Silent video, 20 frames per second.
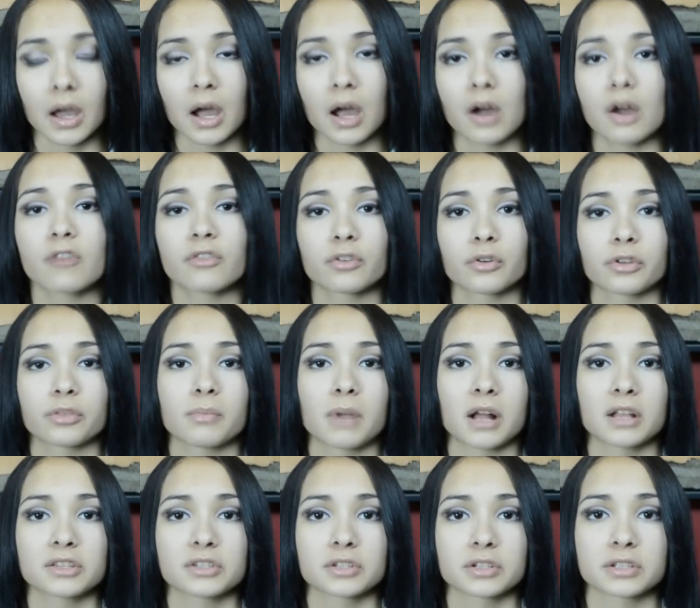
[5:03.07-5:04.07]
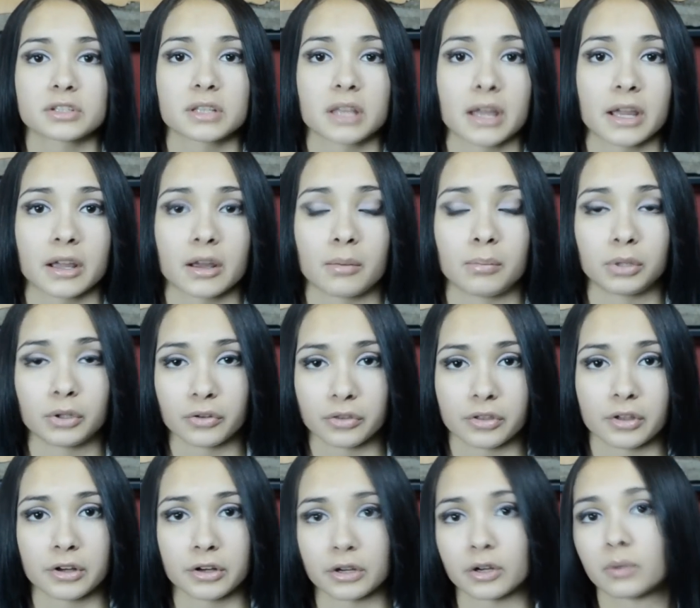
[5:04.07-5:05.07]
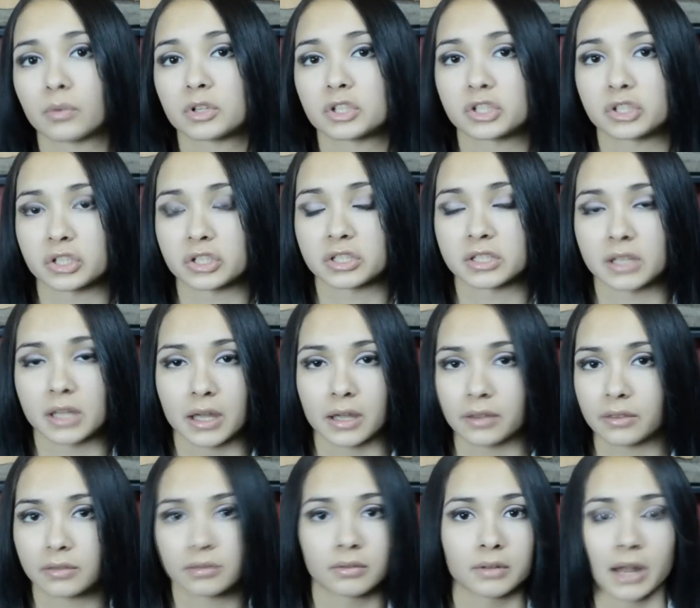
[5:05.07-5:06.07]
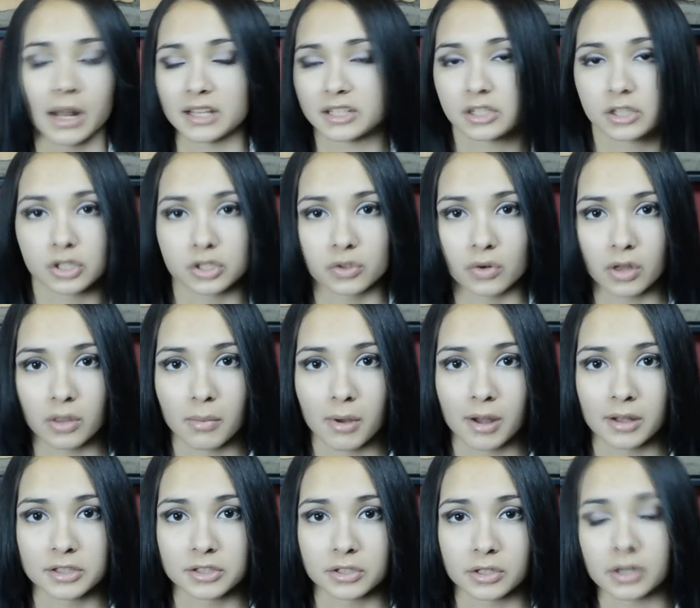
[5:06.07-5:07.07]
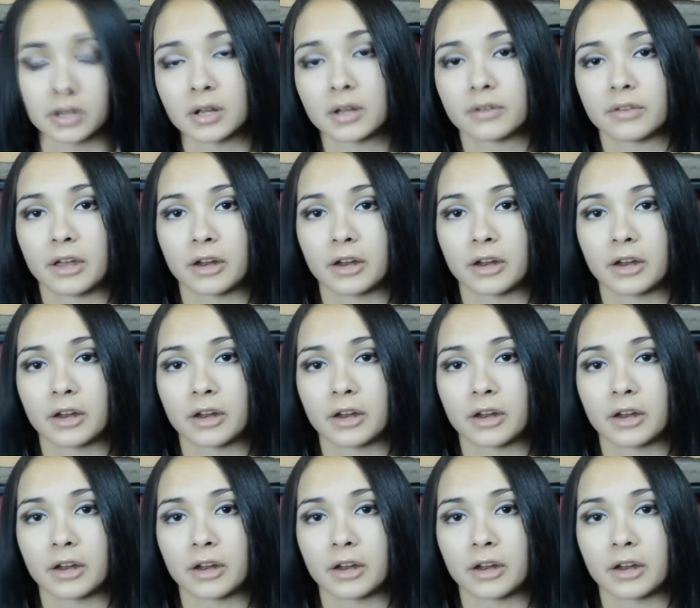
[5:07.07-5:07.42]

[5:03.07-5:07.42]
However, with monsters like Blue Thunder, which just say it has to destroy the monster,